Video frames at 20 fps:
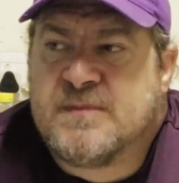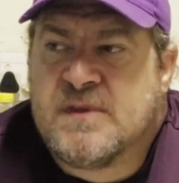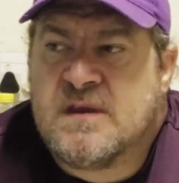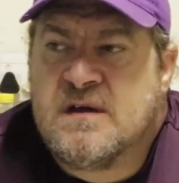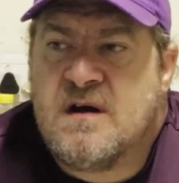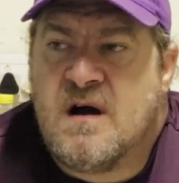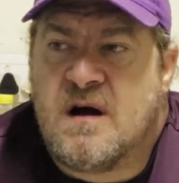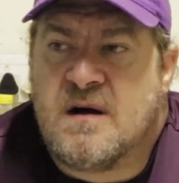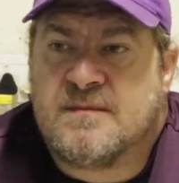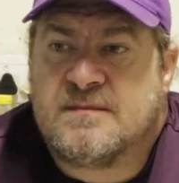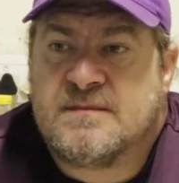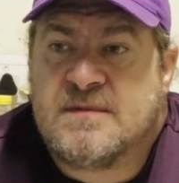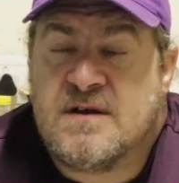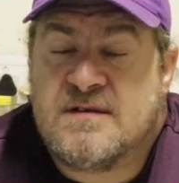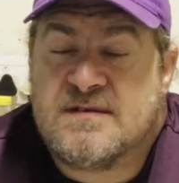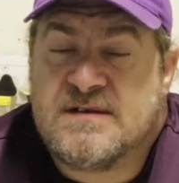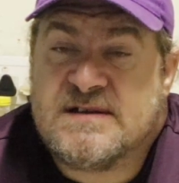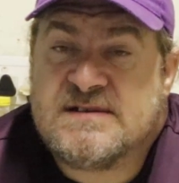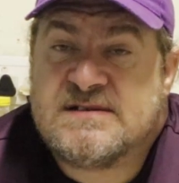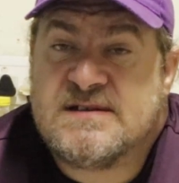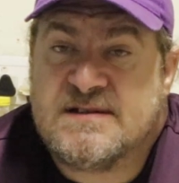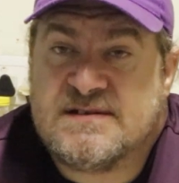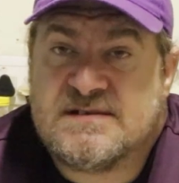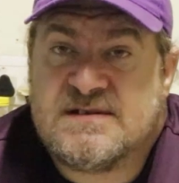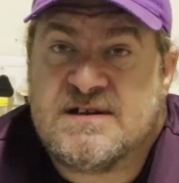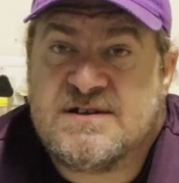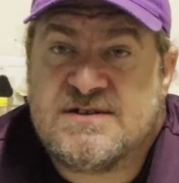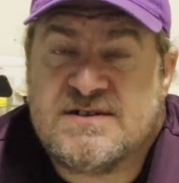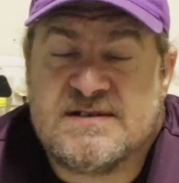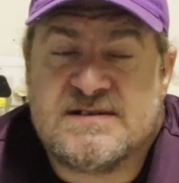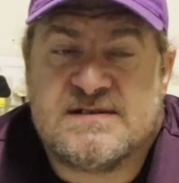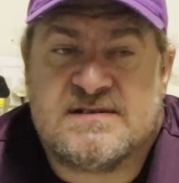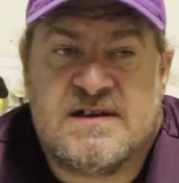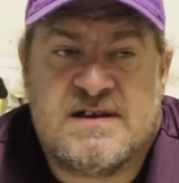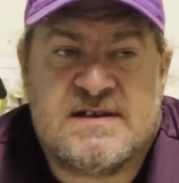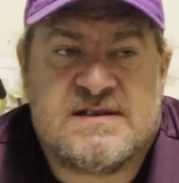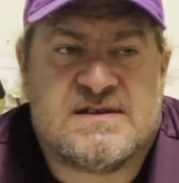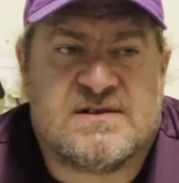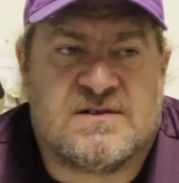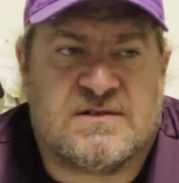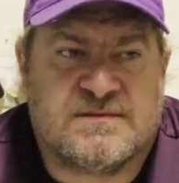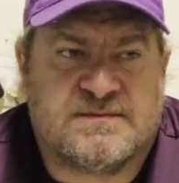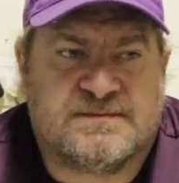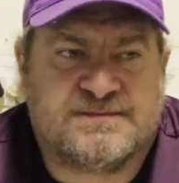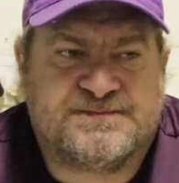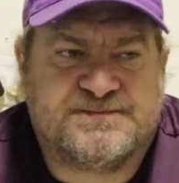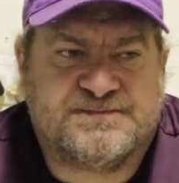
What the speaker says: Yeah, no, there's sensations there still.